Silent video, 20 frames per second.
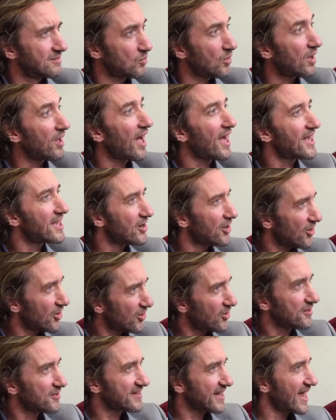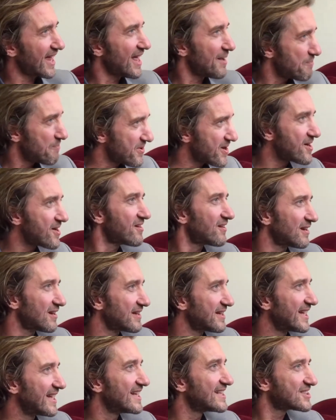Well, I heard that
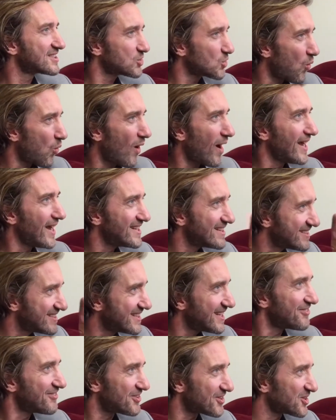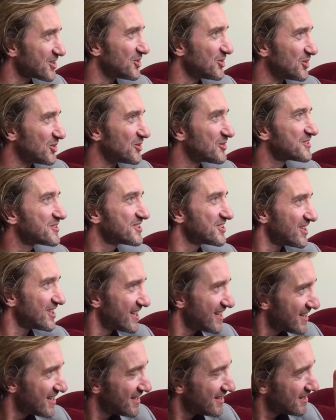apparently it's quite difficult
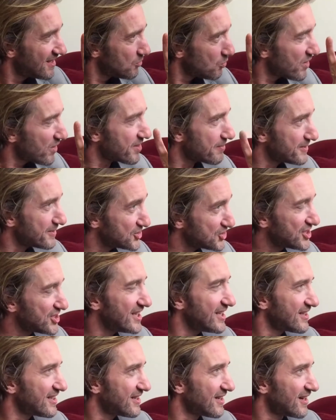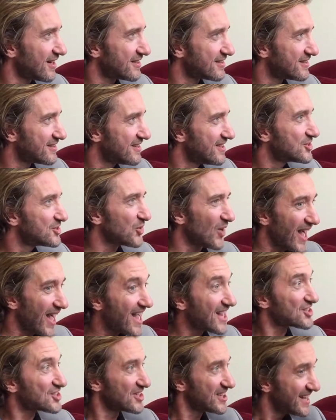with a machine gun, to
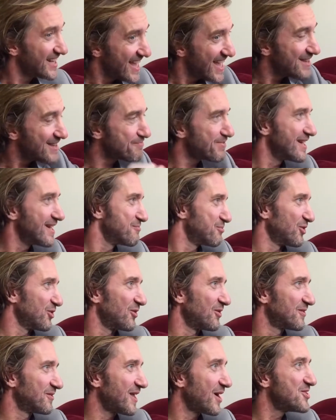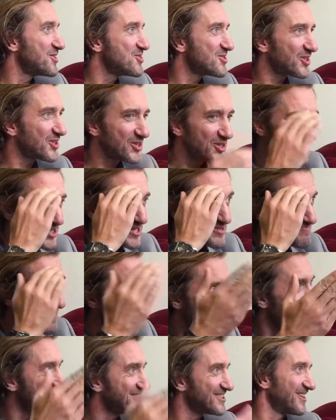actually hit people. Now, you could
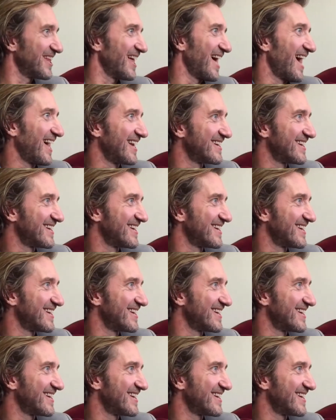imagine that.